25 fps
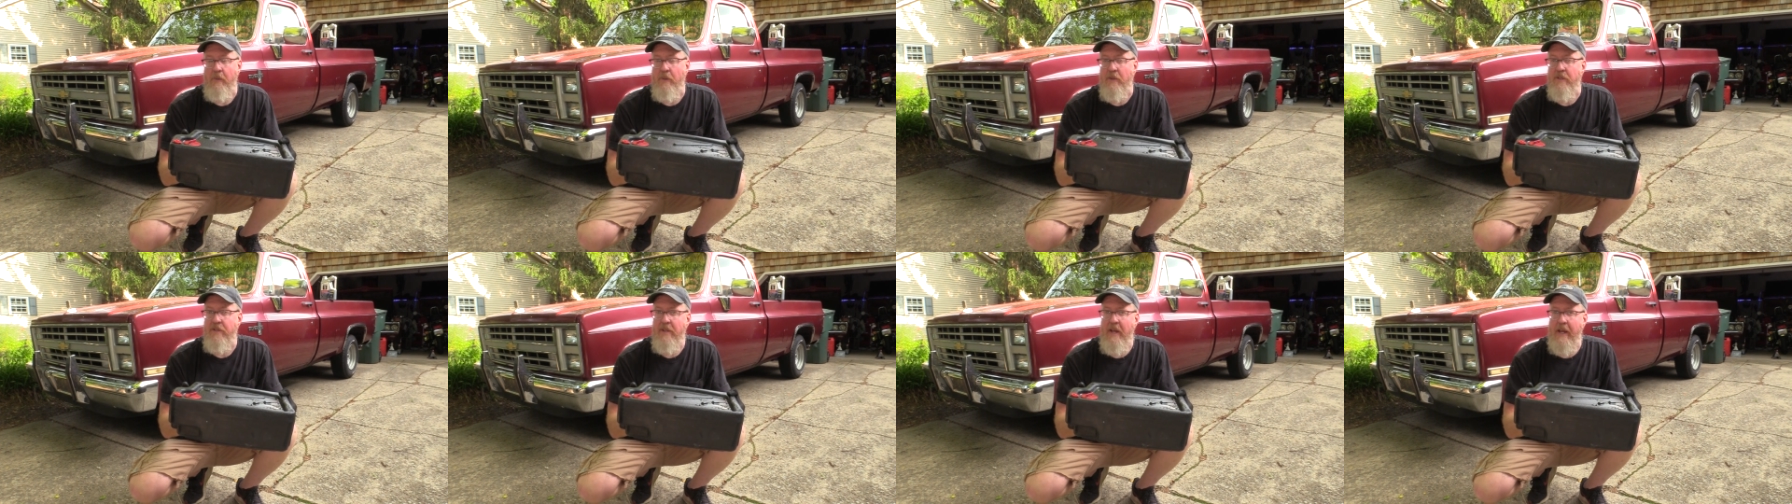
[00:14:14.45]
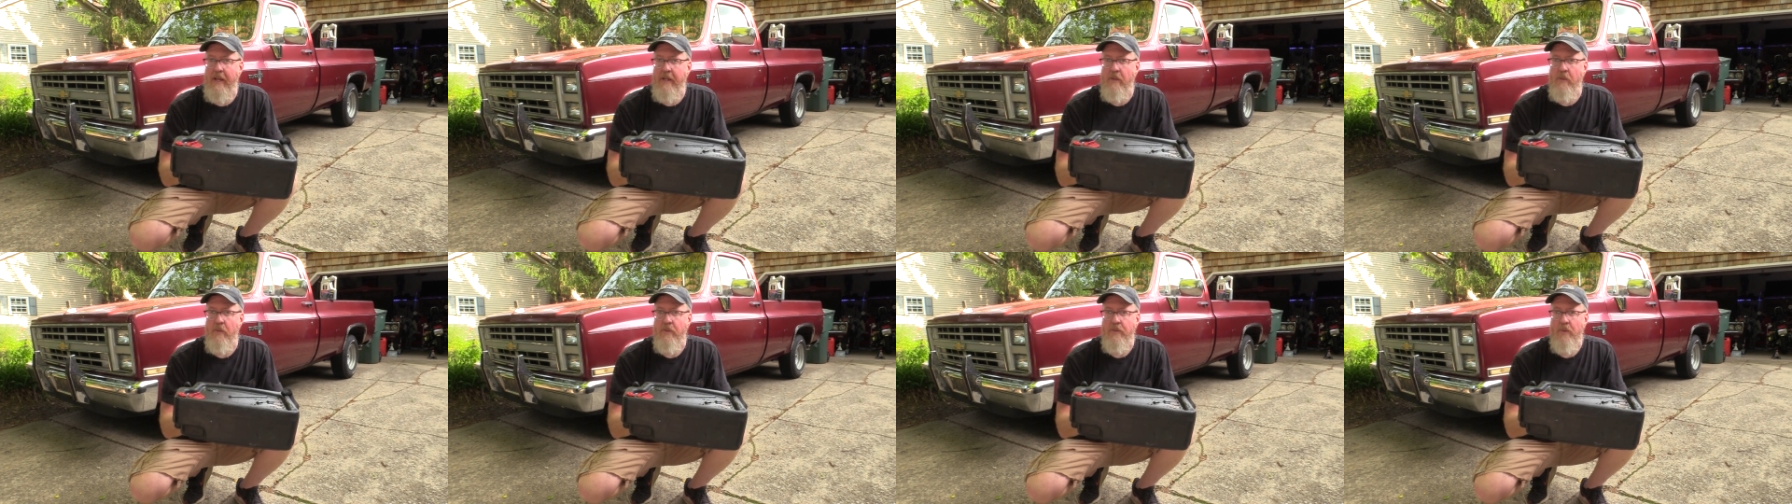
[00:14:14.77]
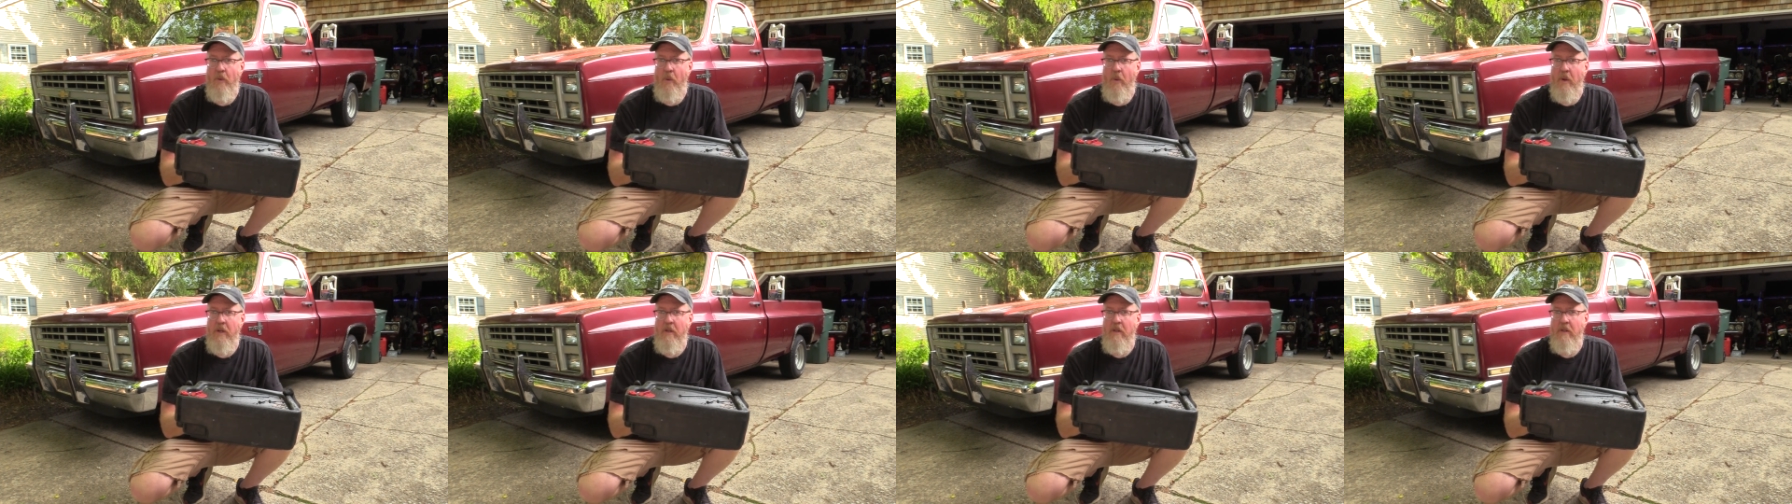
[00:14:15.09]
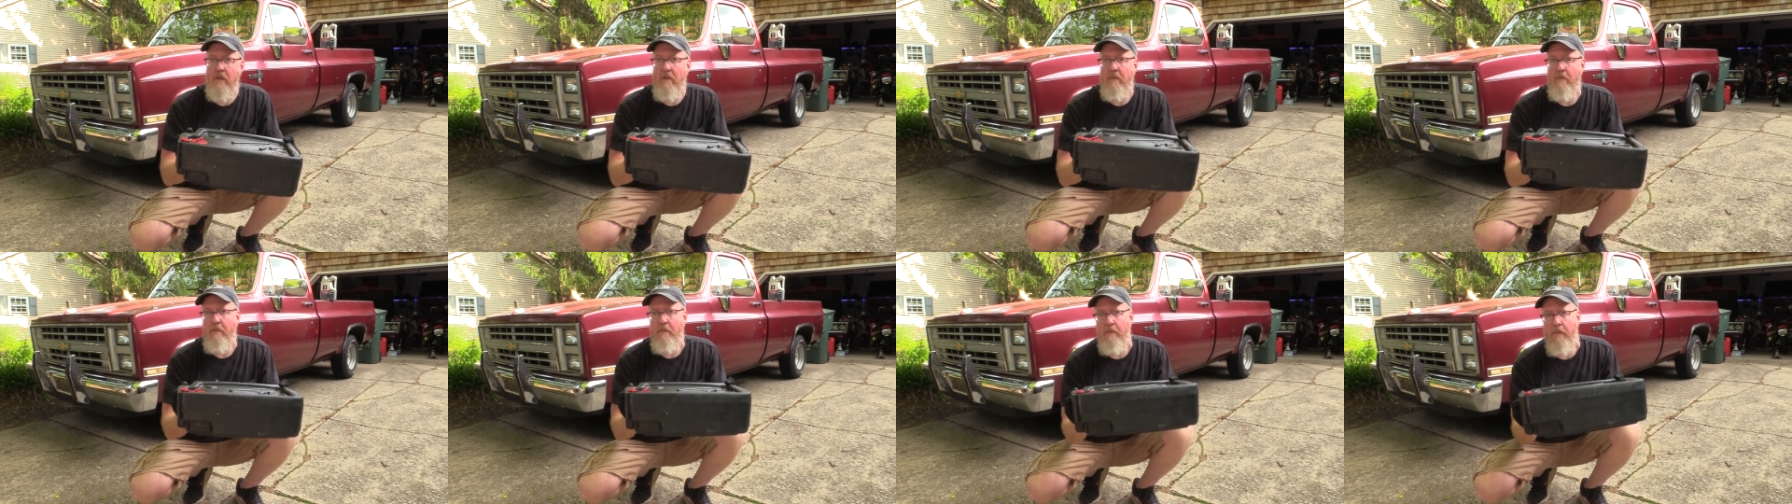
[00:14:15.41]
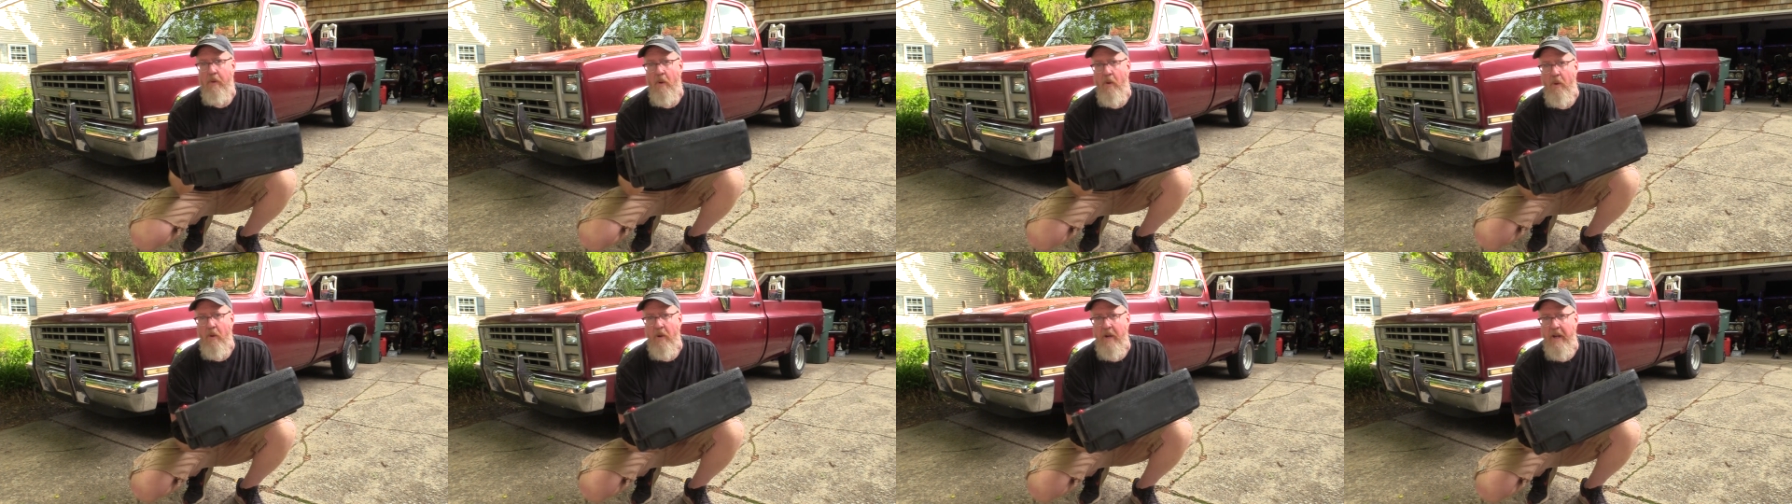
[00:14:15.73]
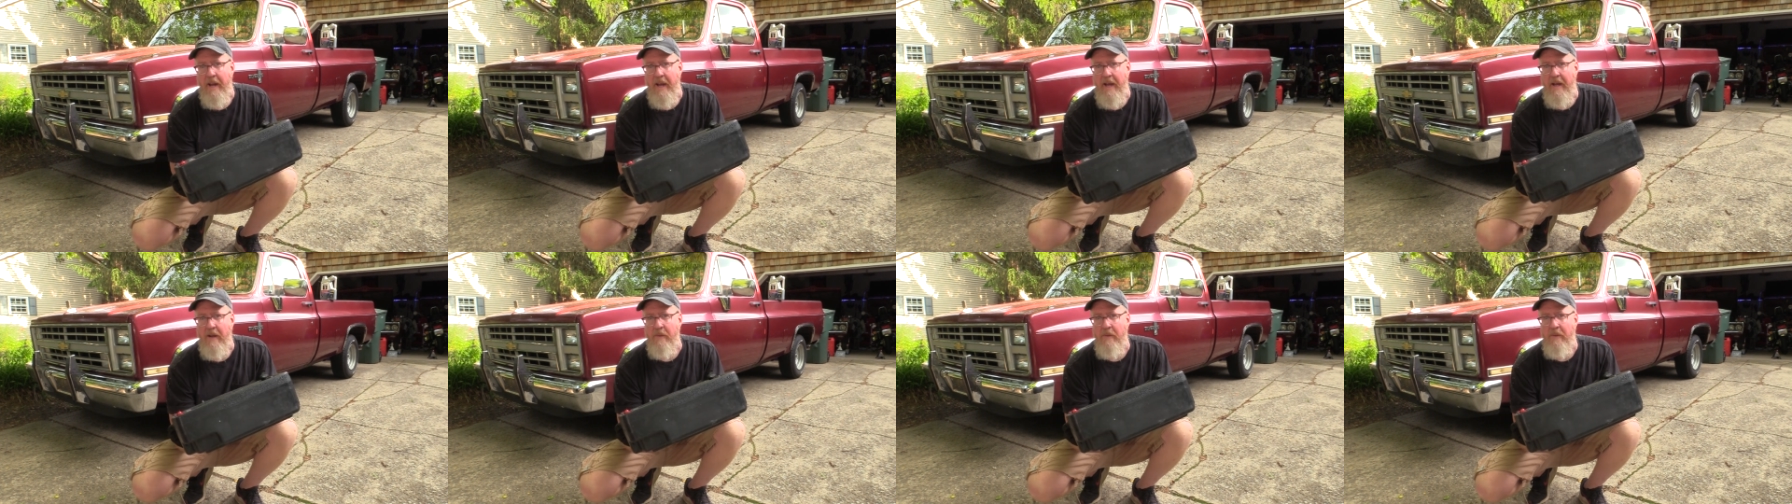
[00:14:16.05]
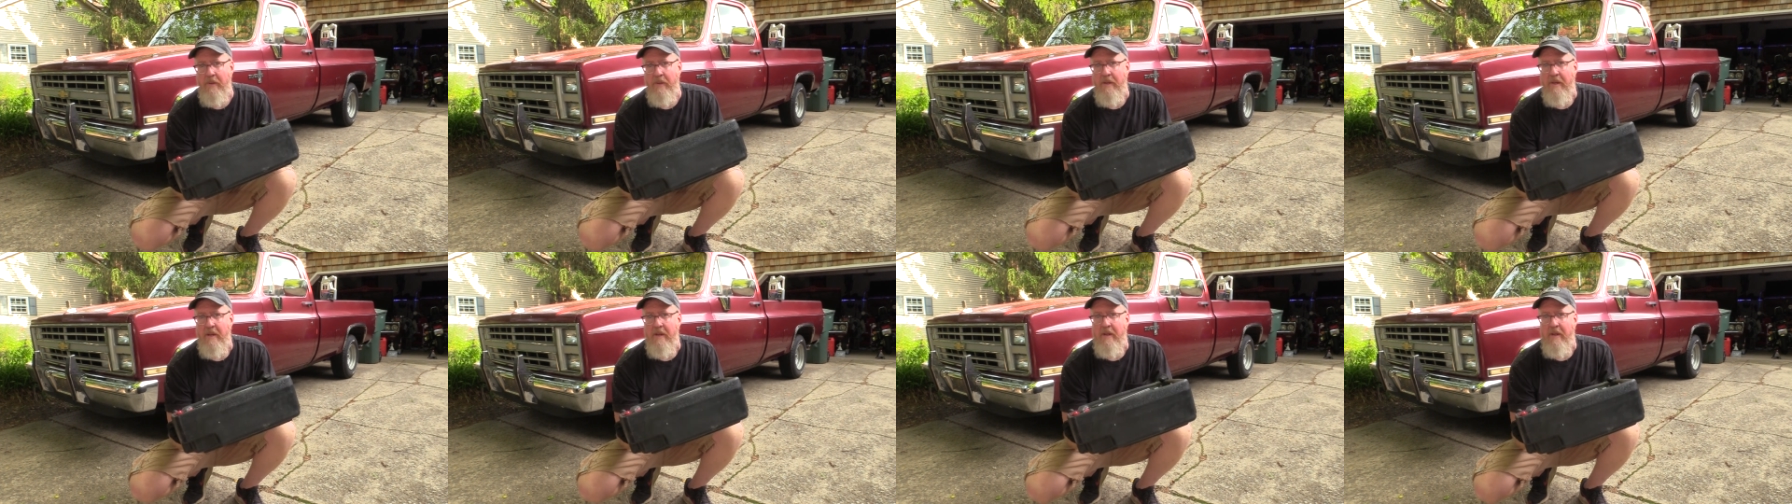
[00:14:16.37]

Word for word: recycles oil, pour it out,